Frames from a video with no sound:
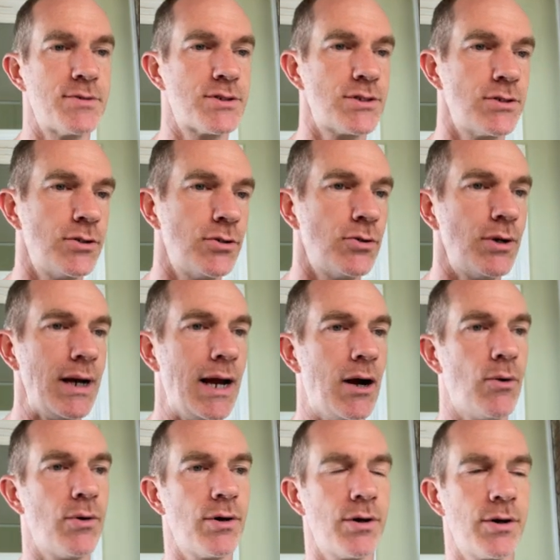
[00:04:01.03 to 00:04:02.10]
So
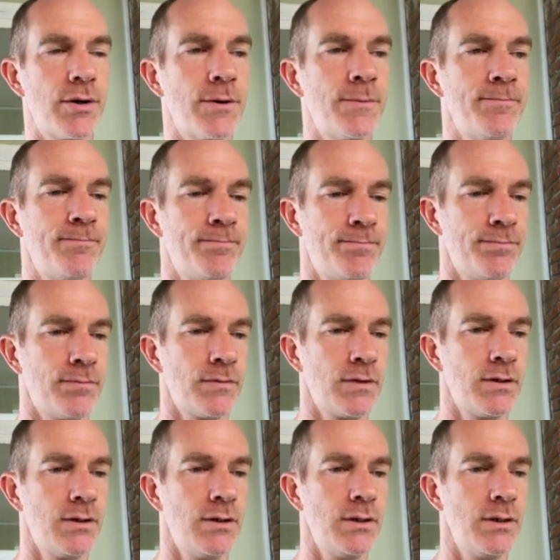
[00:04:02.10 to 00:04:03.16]
our,
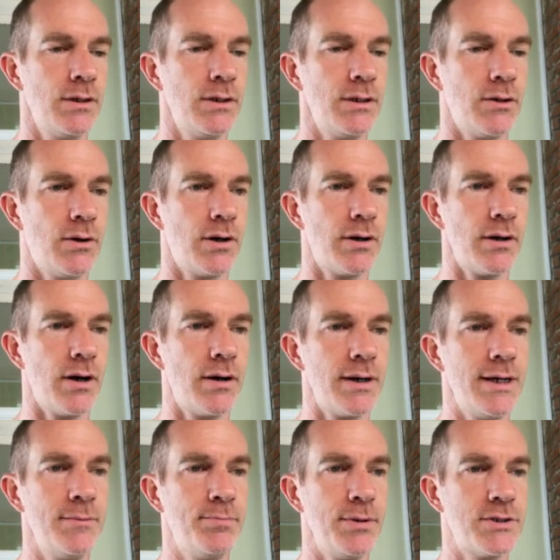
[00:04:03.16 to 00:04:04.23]
you know, our, our
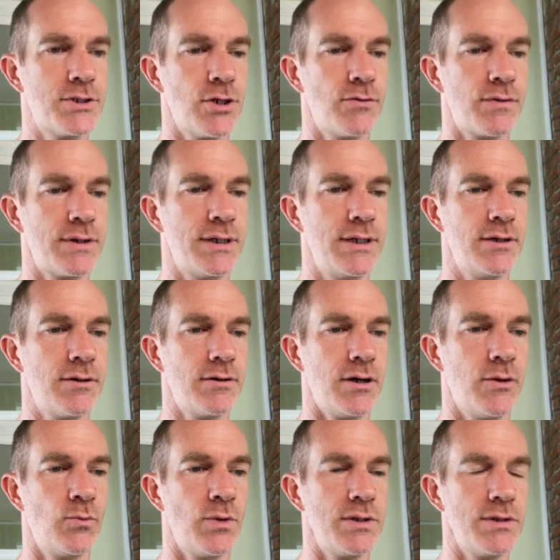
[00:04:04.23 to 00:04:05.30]
inputs over here
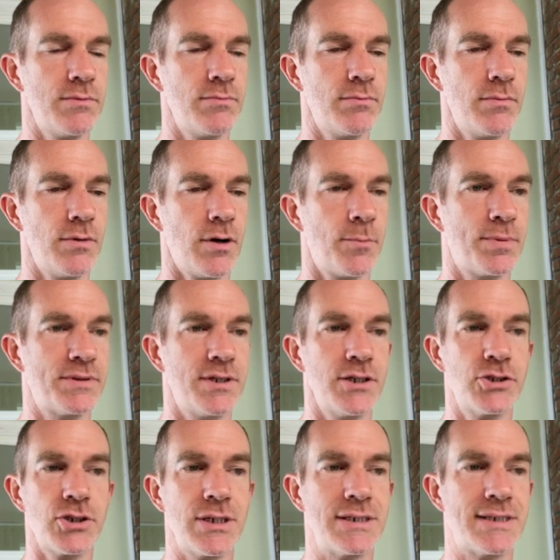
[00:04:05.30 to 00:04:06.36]
on what are
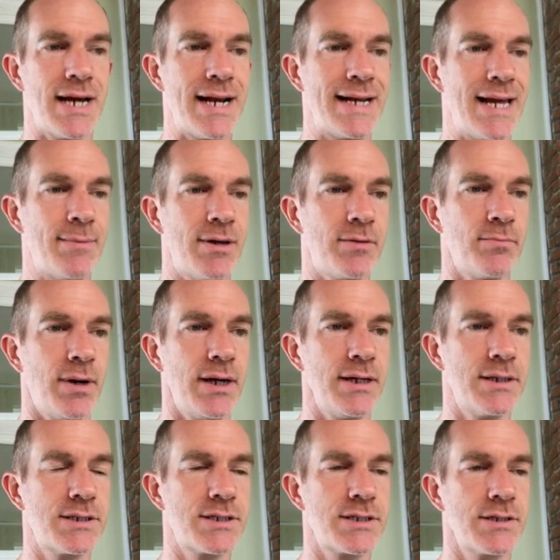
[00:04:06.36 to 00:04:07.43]
potentially dynamic
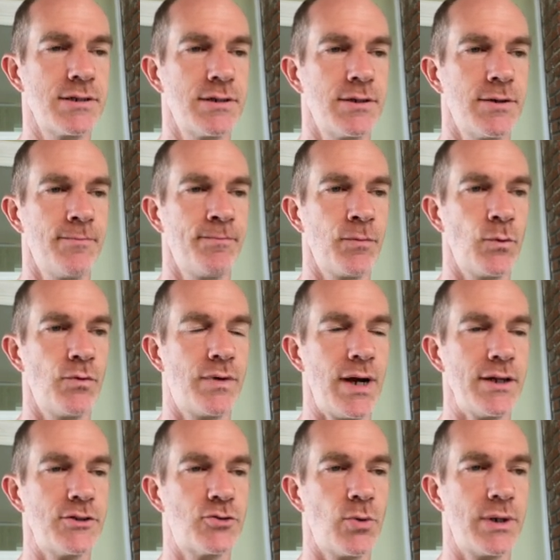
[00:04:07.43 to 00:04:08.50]
mics. We've
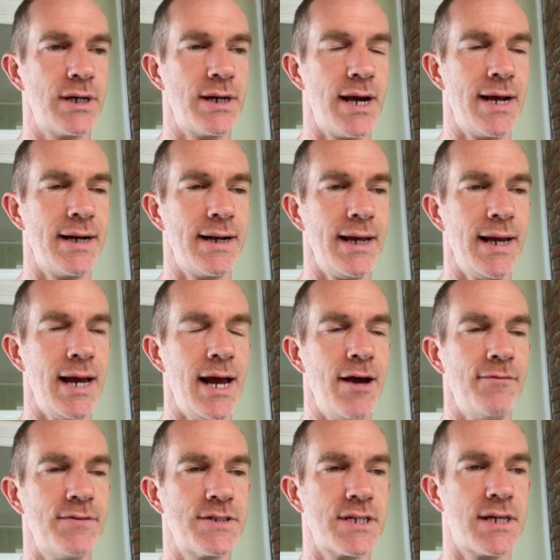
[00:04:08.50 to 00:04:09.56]
got 29 and a
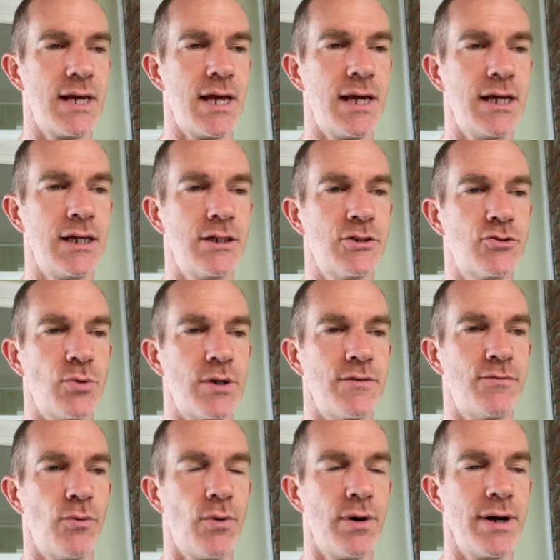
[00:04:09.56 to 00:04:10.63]
half as a gain,
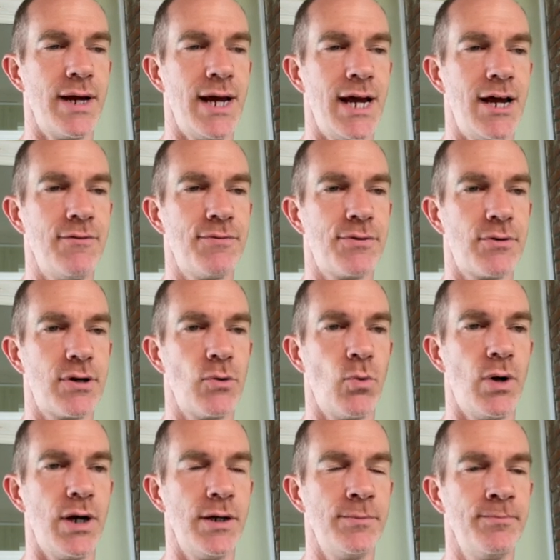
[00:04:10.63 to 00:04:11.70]
24 and a half,
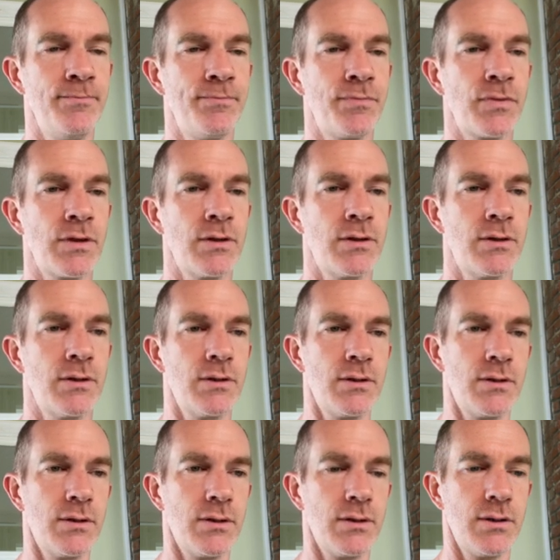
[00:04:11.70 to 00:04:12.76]
31.
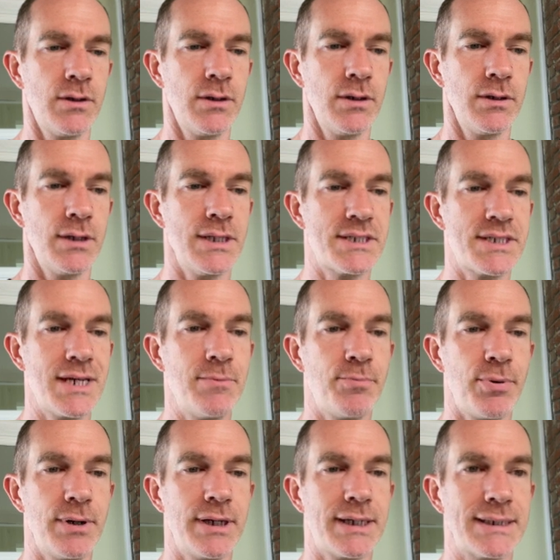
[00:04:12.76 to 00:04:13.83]
They seem
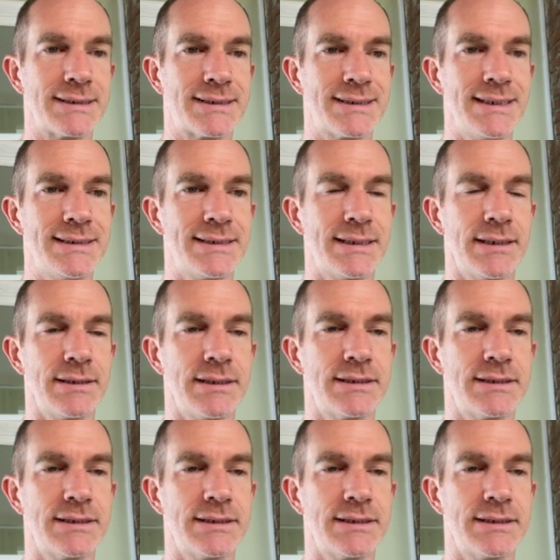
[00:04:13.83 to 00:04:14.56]
pretty consistent.